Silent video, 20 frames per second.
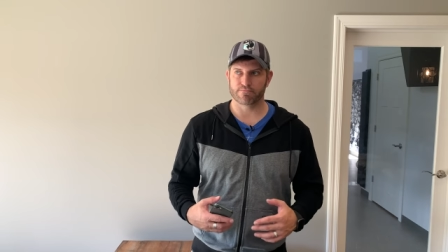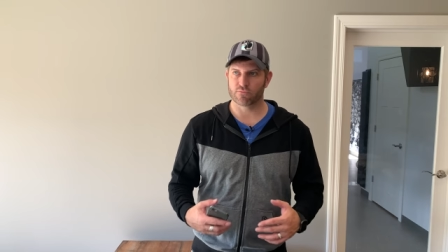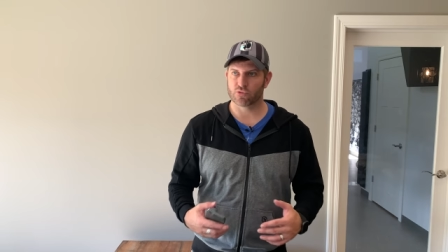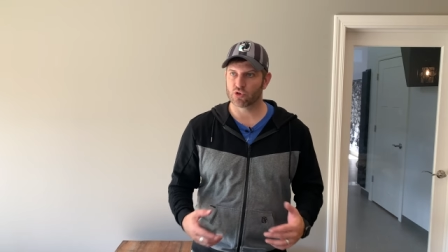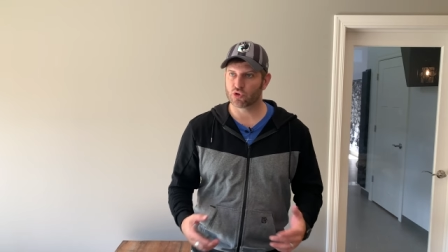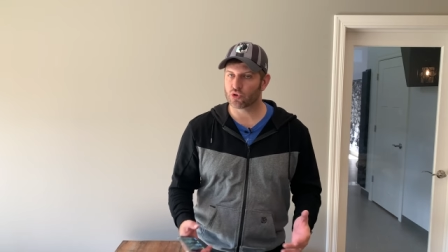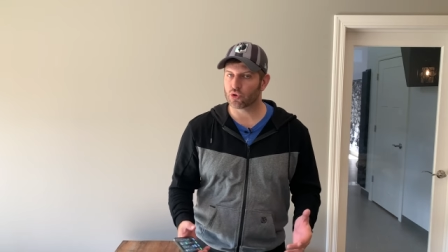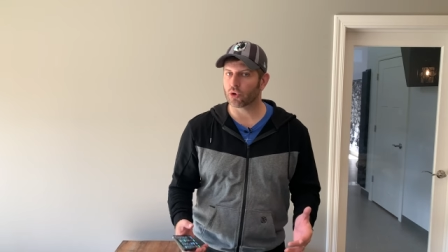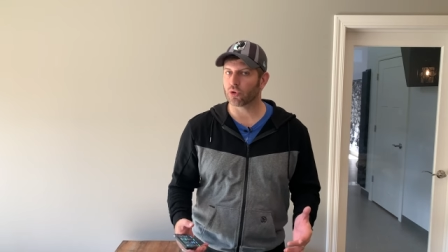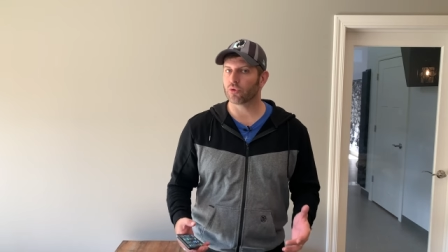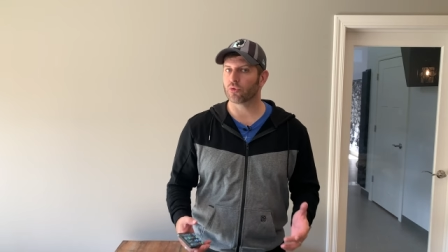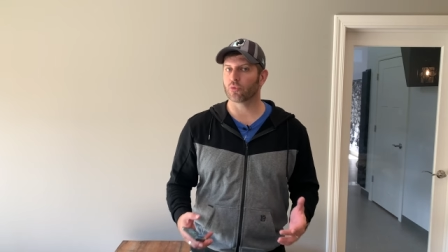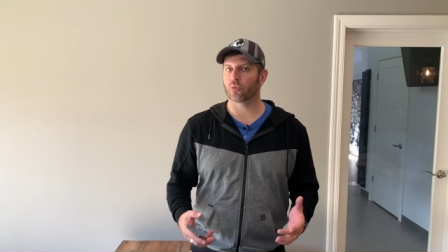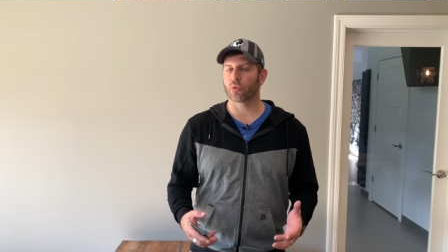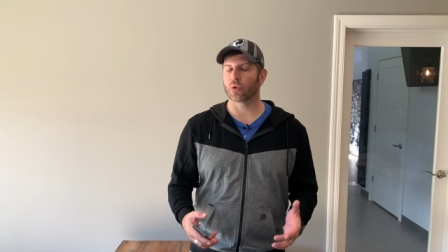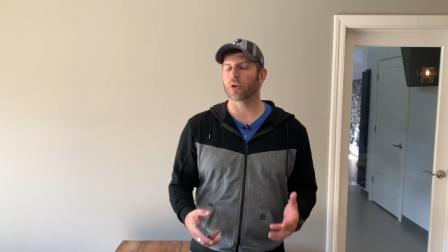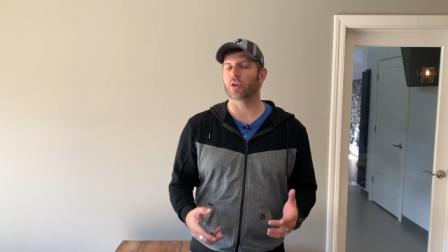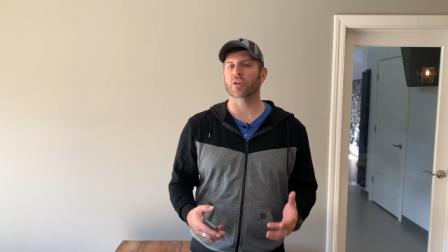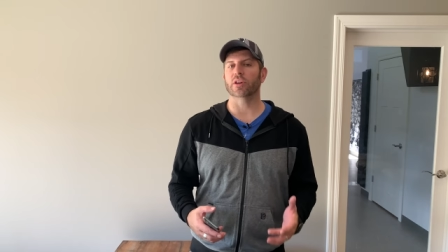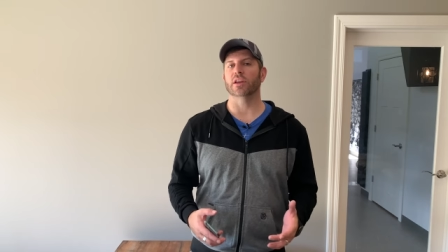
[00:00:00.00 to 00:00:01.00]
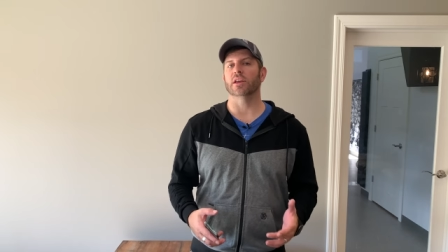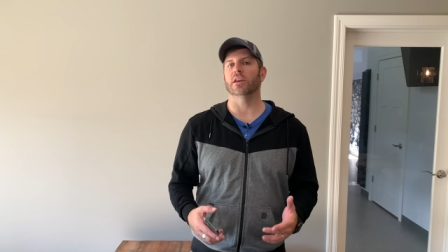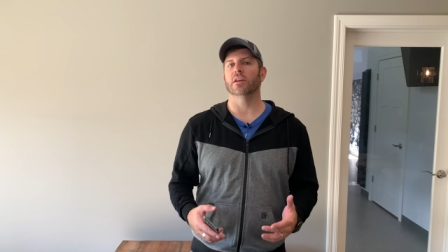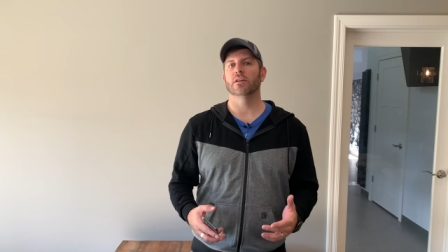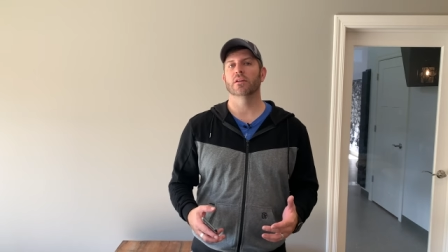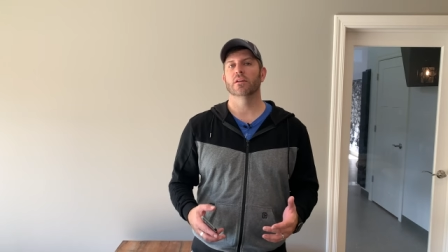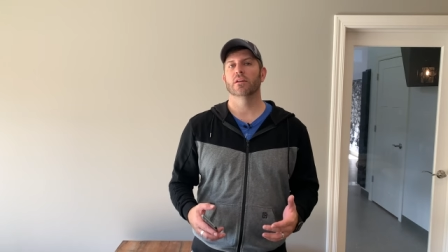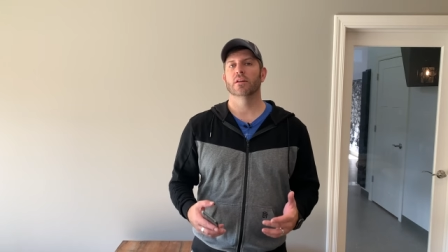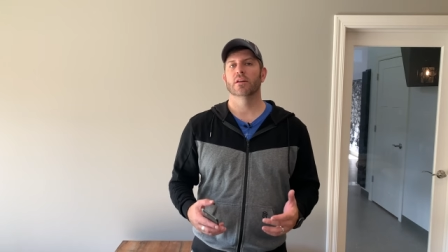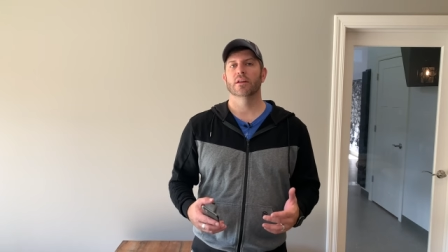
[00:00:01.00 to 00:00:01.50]
shouldn't
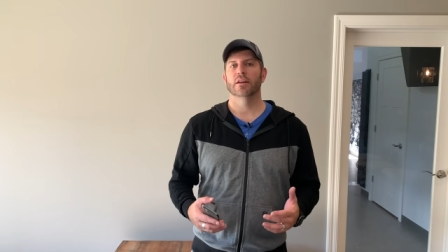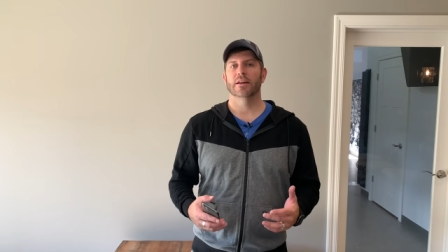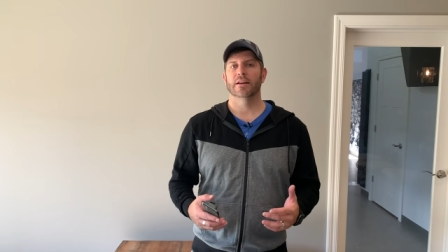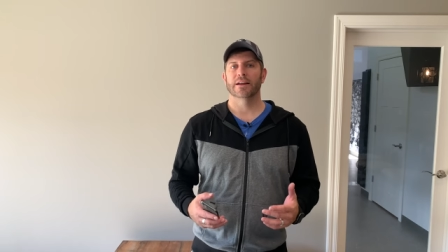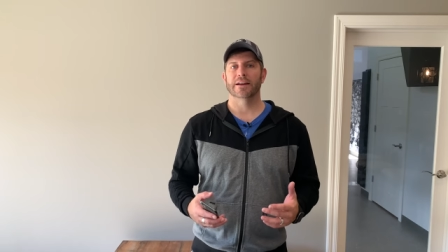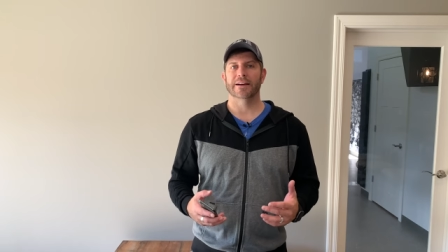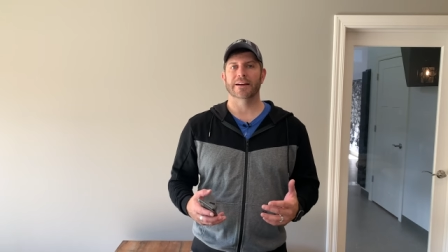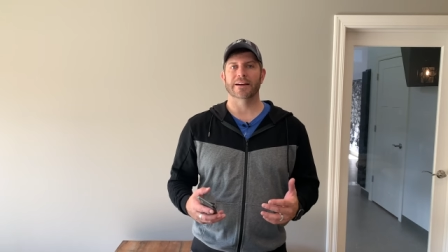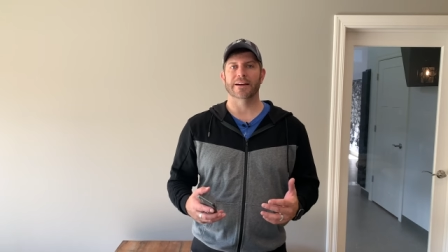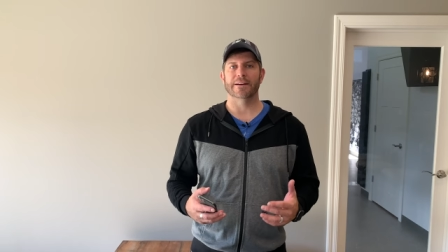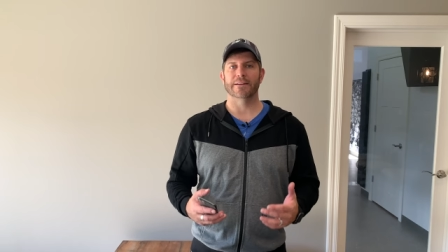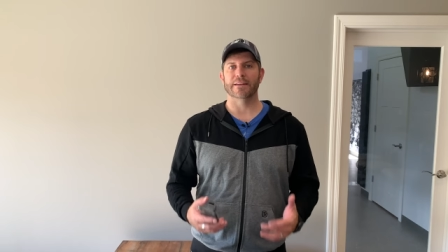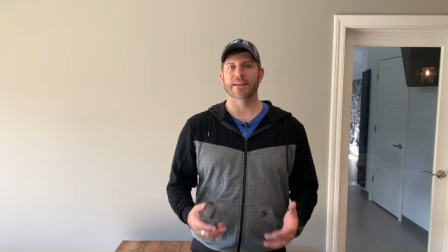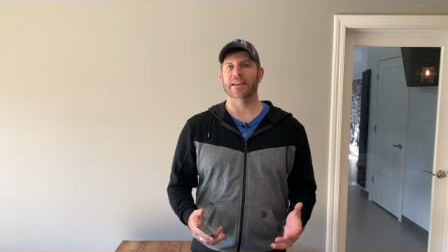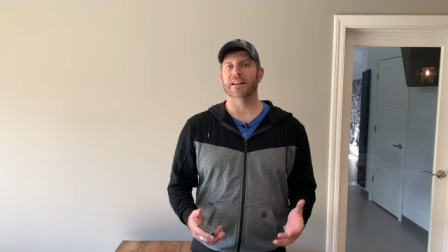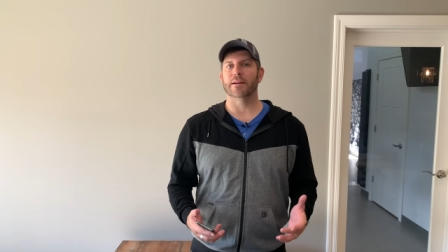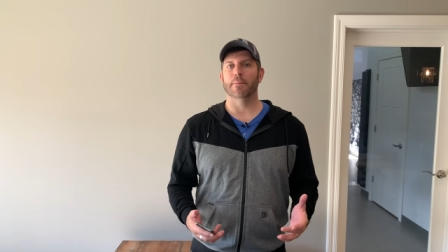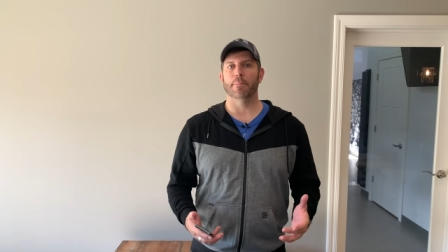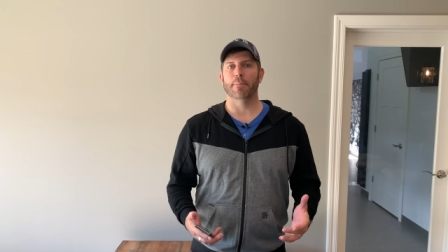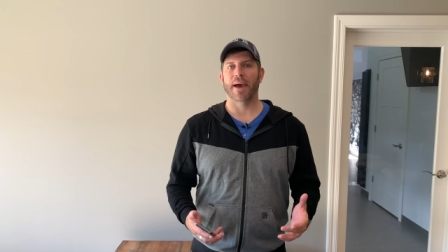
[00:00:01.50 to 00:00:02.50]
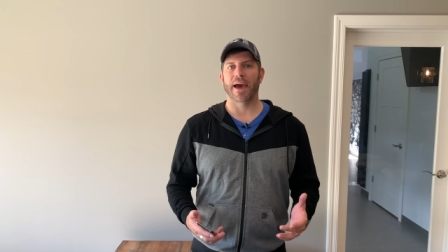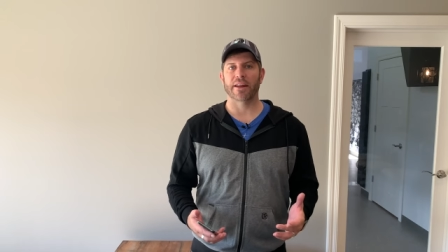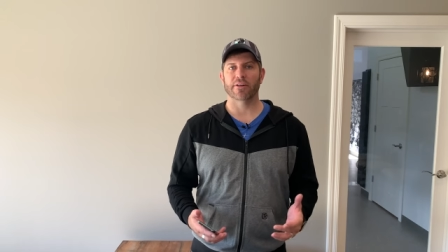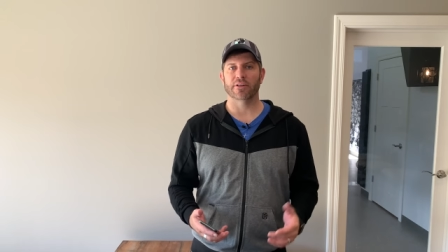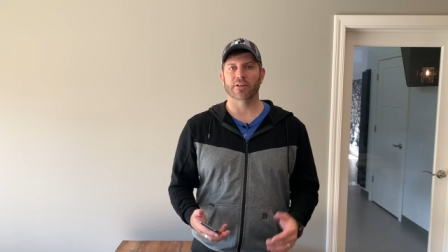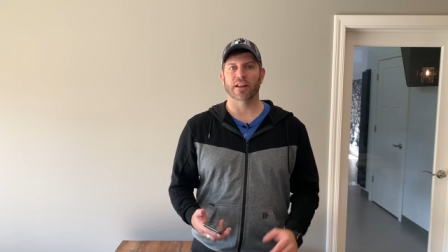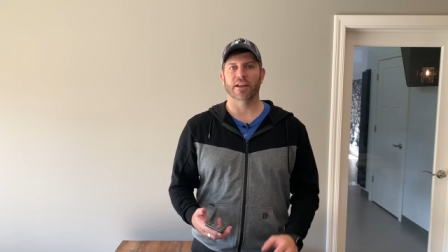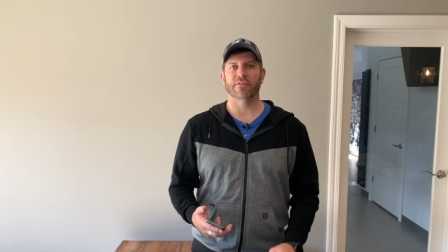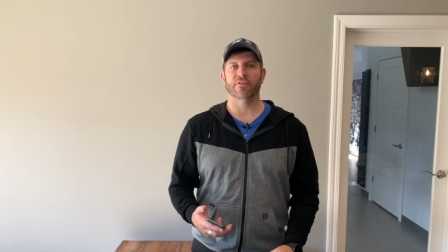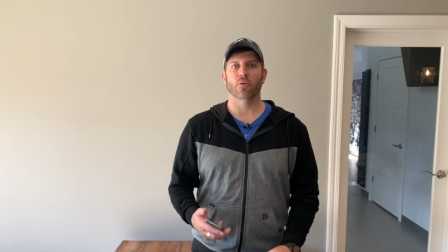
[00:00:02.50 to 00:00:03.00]
really uh, eat up
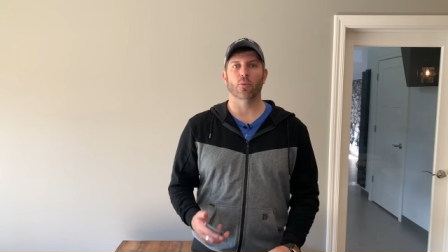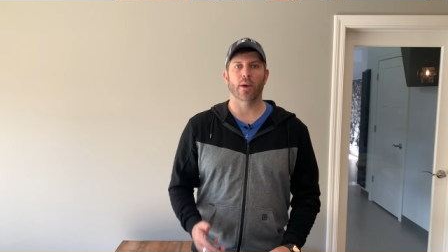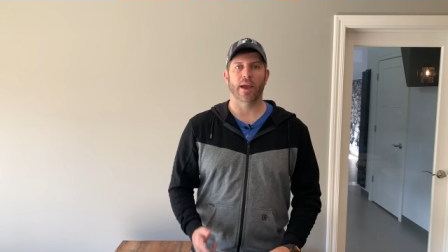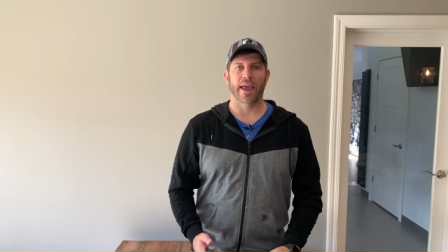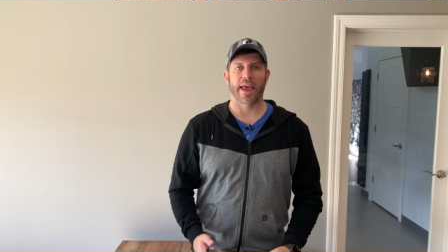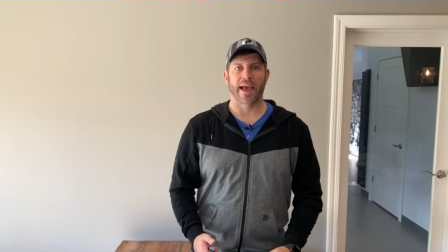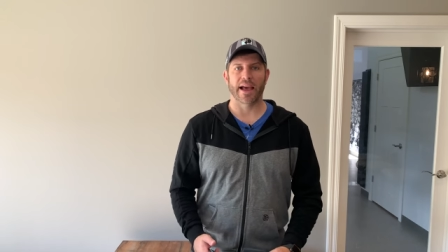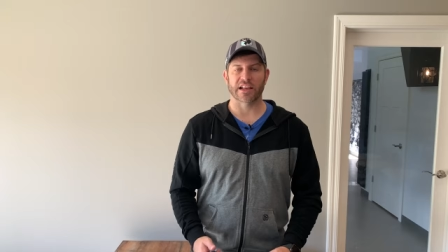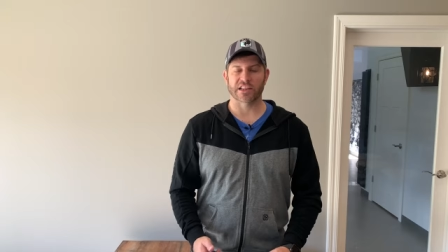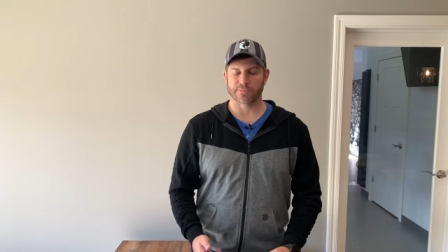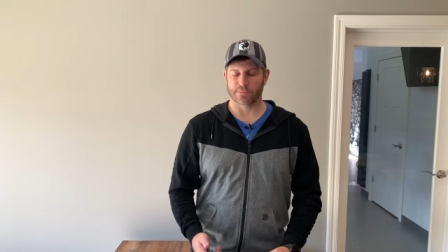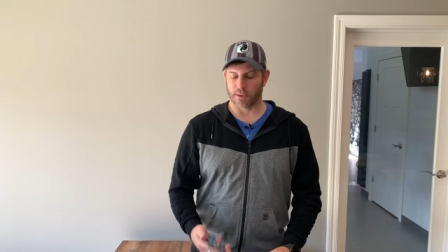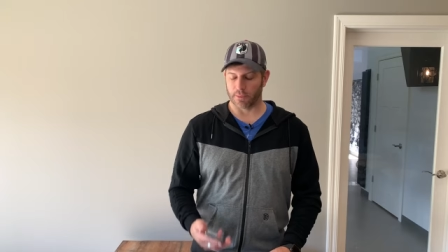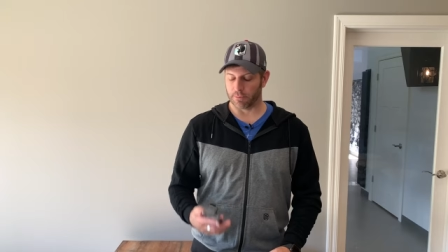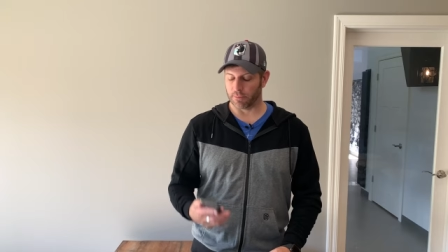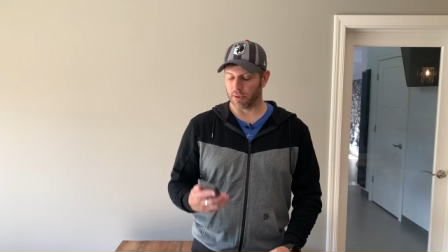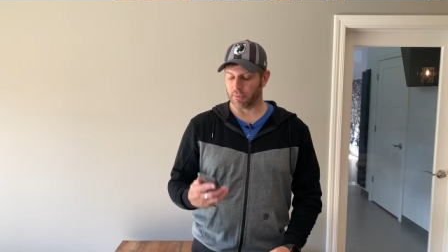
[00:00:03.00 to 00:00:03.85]
battery life the way it has been.